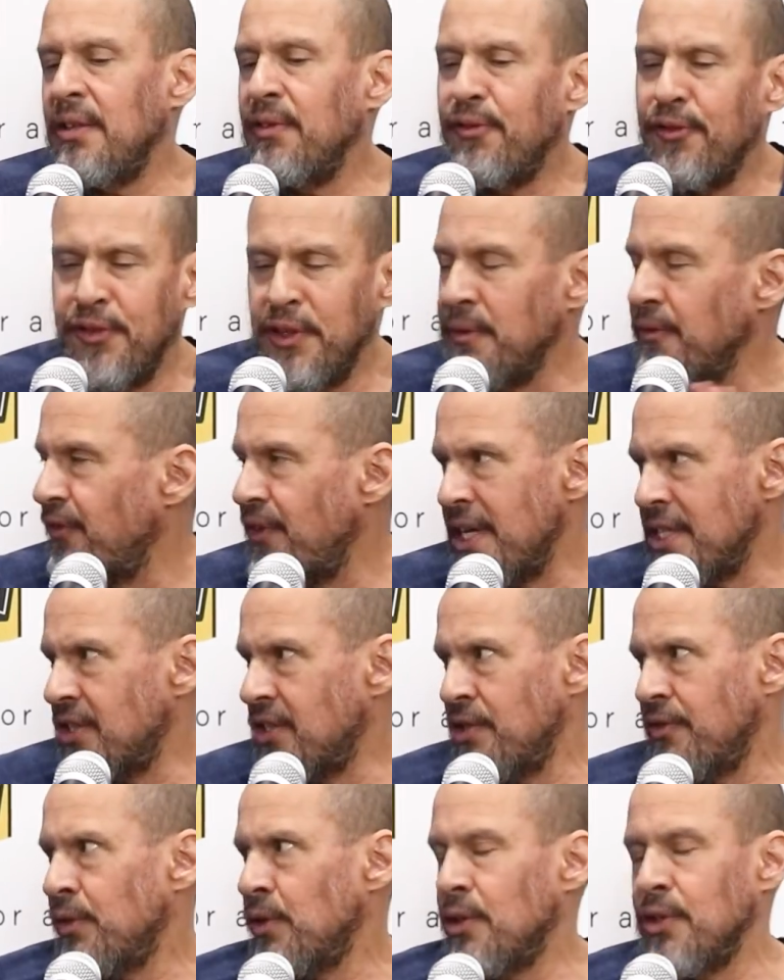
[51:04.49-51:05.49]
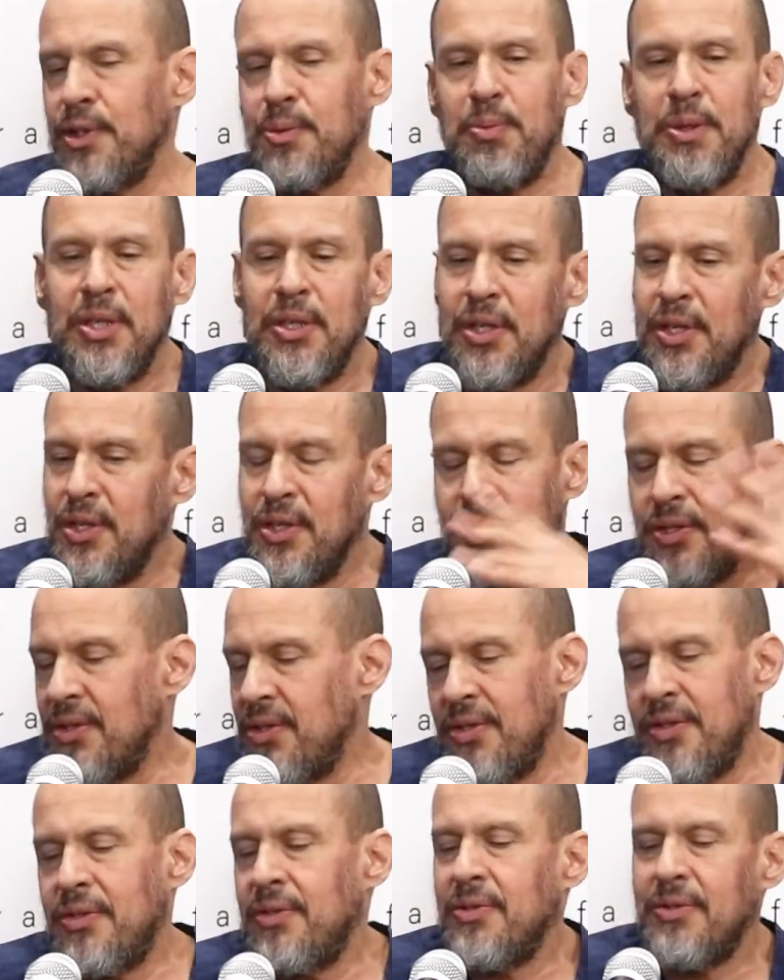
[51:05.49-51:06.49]
in film festivals
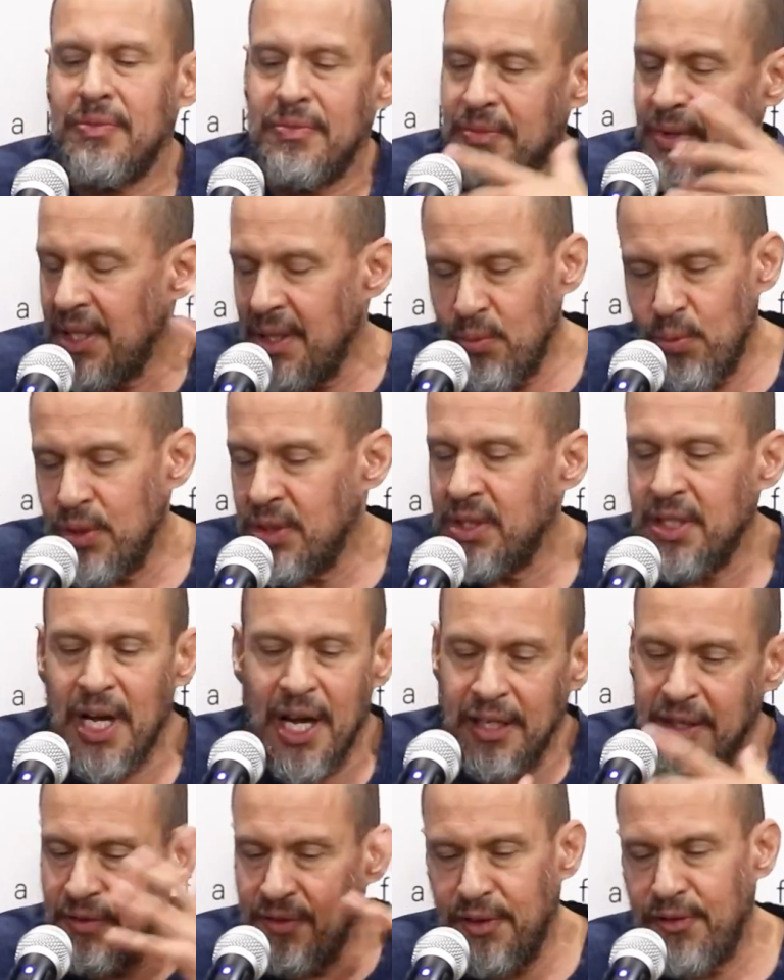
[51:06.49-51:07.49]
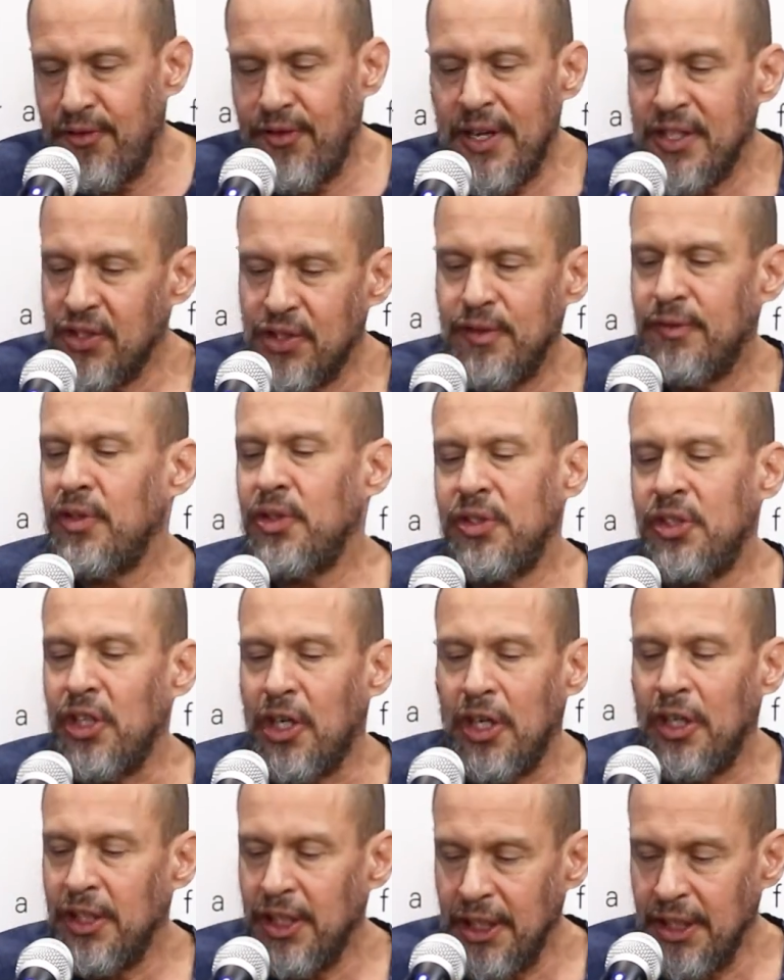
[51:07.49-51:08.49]
because it was kind of a festival
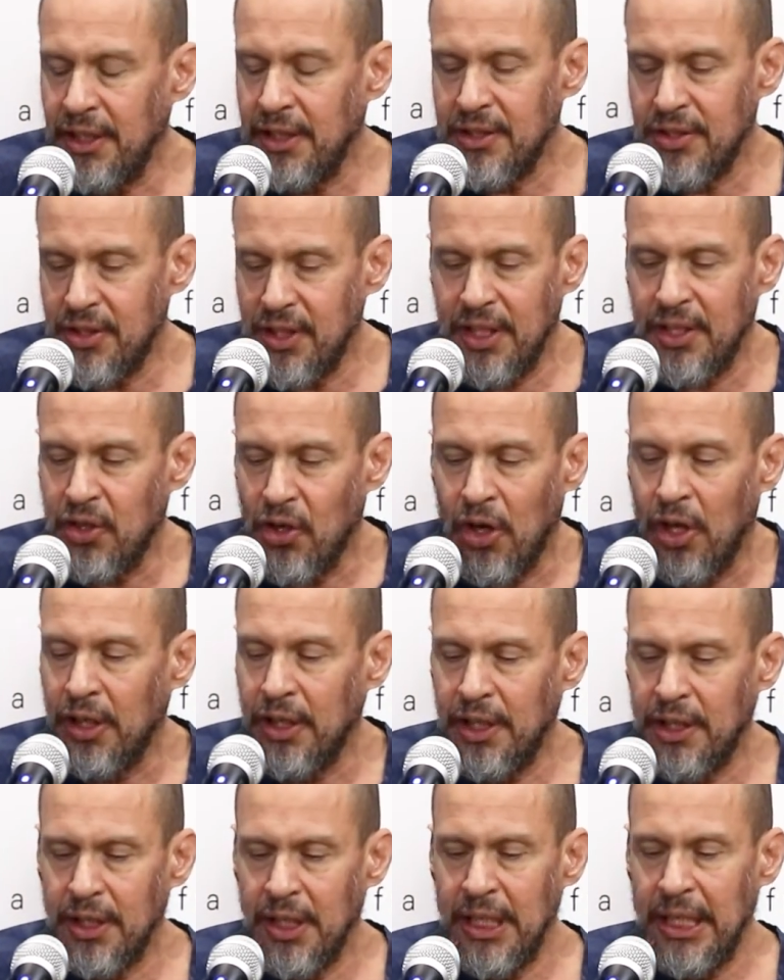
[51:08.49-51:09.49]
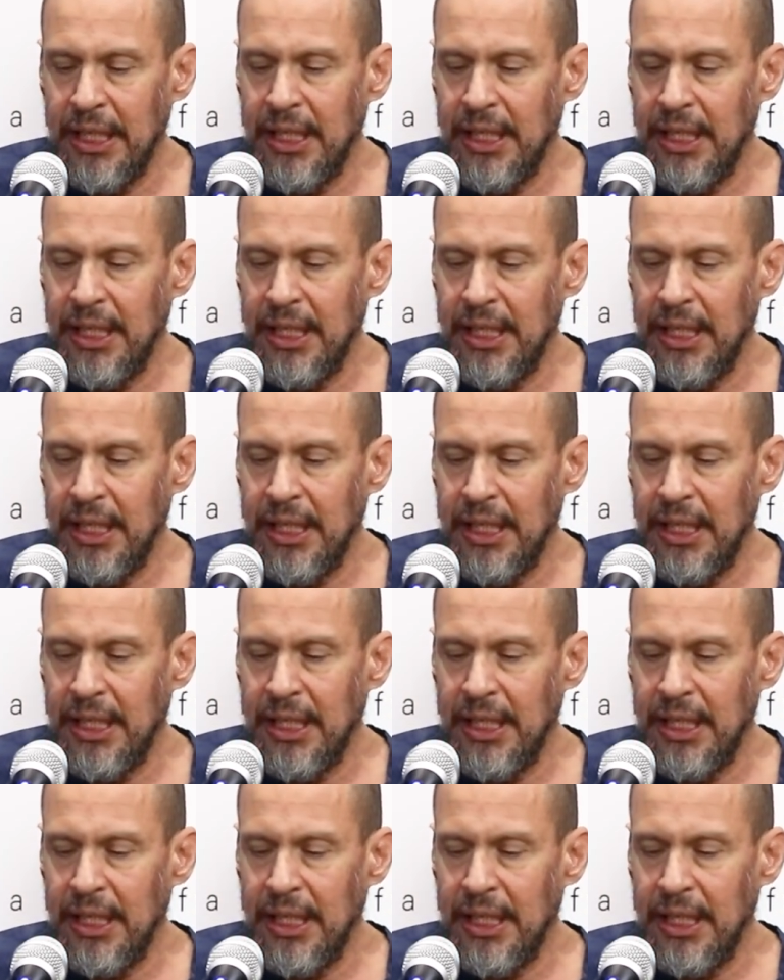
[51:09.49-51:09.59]
darling, as they call it.